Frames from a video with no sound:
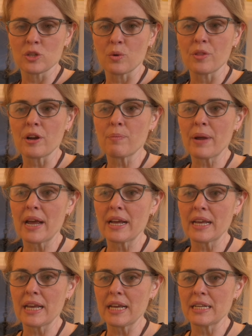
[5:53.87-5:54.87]
So their
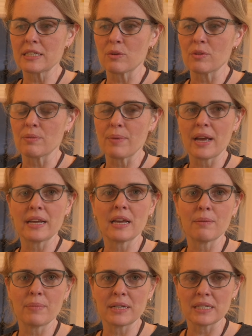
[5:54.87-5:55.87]
pancakes or the
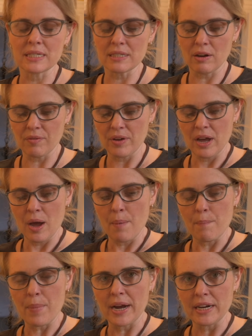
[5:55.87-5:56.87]
pancake mix itself
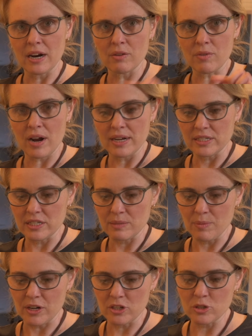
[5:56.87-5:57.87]
might not
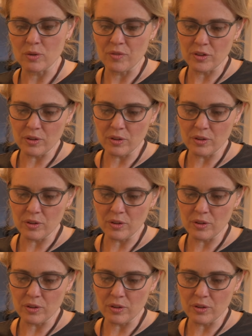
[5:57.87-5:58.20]
rise as much.